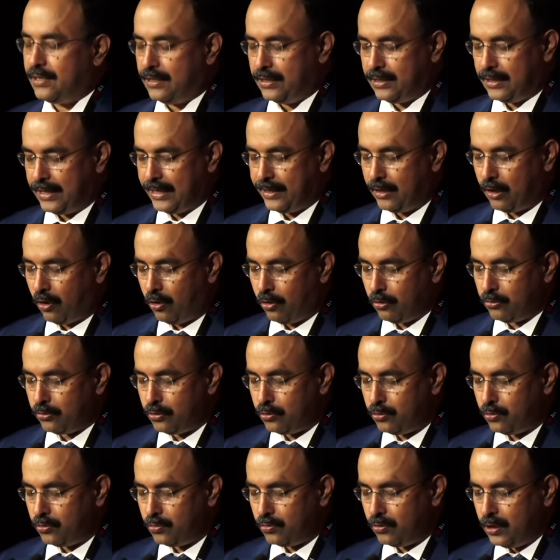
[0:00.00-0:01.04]
and
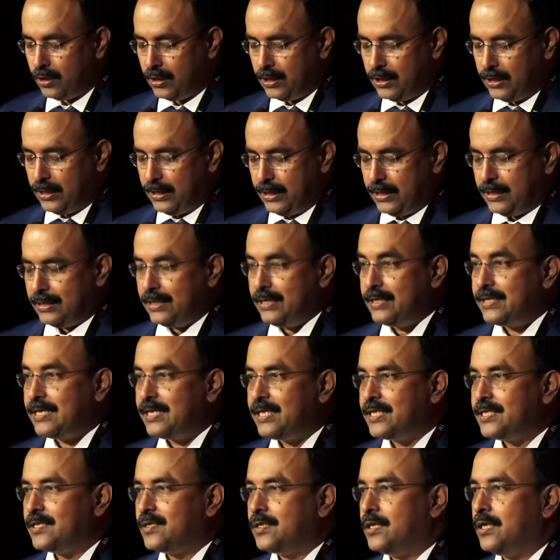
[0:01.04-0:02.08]
although this
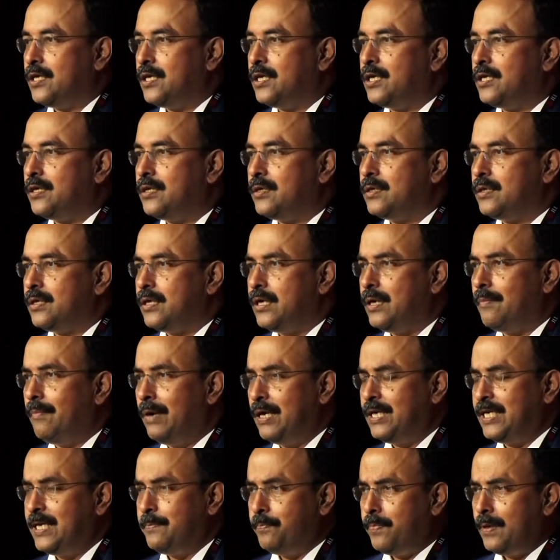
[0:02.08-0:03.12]
has a
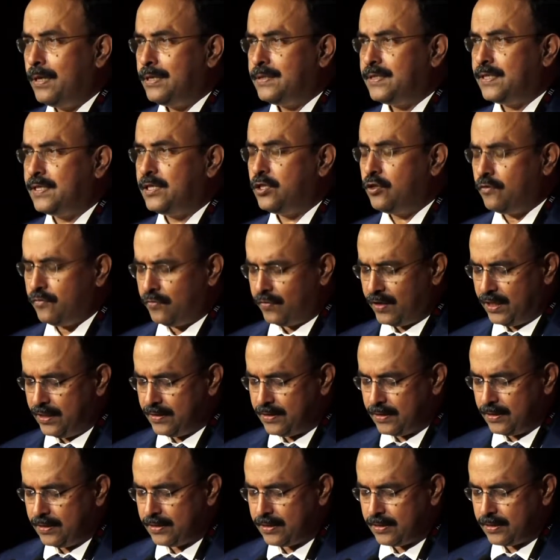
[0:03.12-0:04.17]
multiplicity of
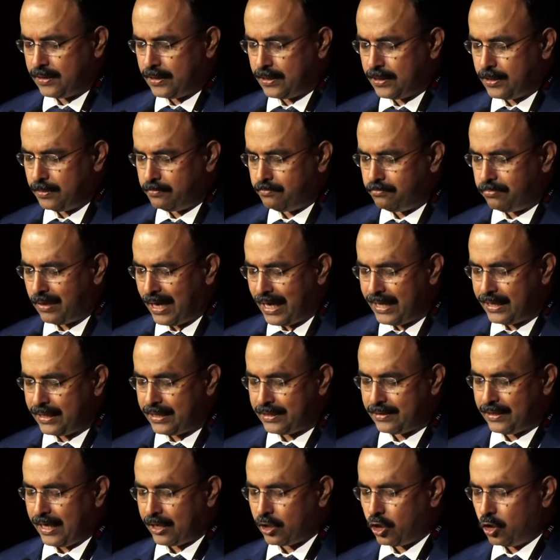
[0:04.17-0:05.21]
reasons like
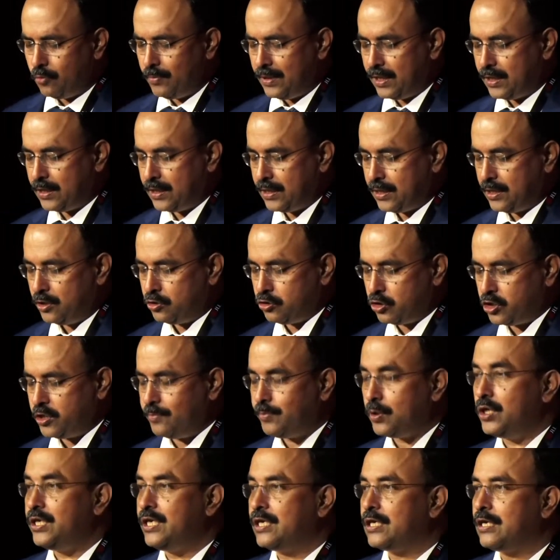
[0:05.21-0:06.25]
the economic,
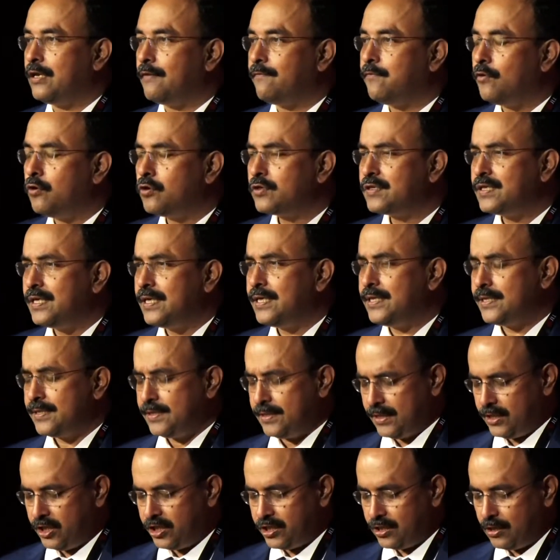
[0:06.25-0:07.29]
socio-political forces,
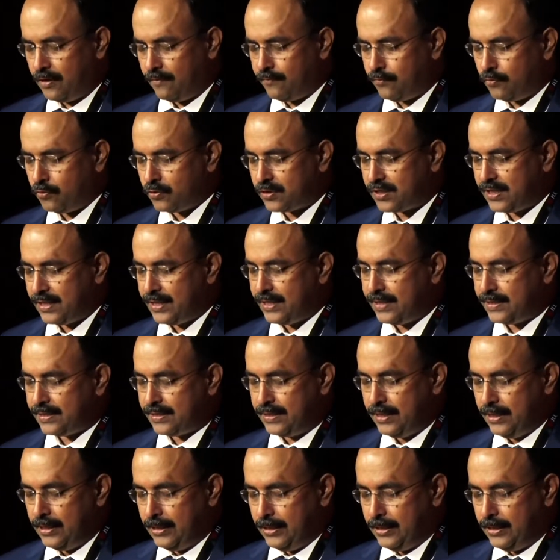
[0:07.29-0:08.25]
digital forces,